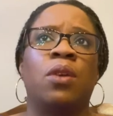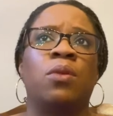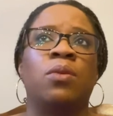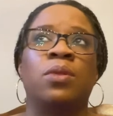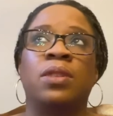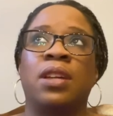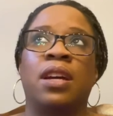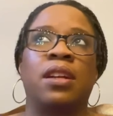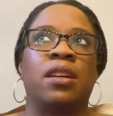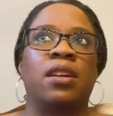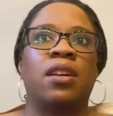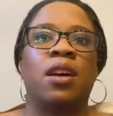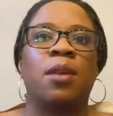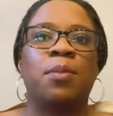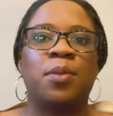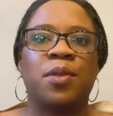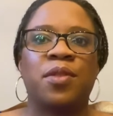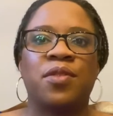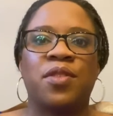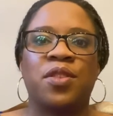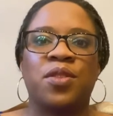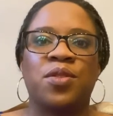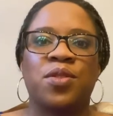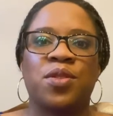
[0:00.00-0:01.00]
Well, not a couple
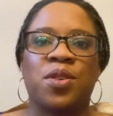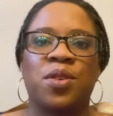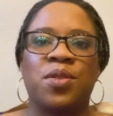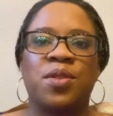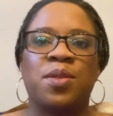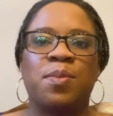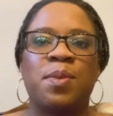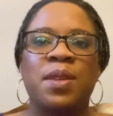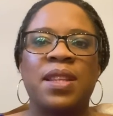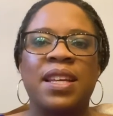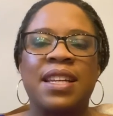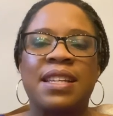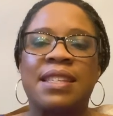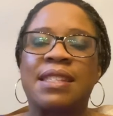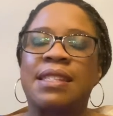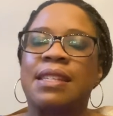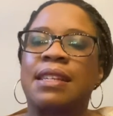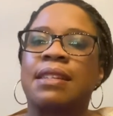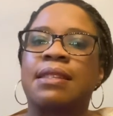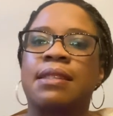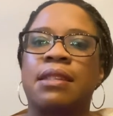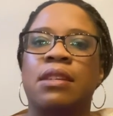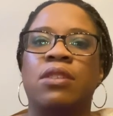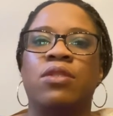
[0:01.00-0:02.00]
of years ago. It's been like
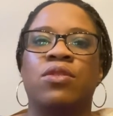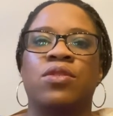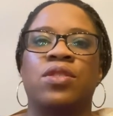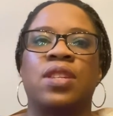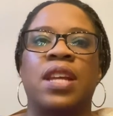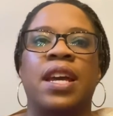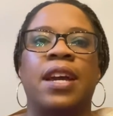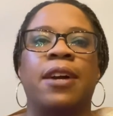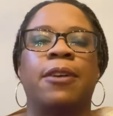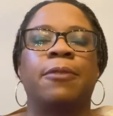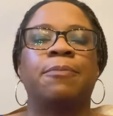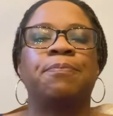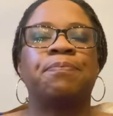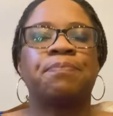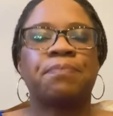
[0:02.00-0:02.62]
6 years now.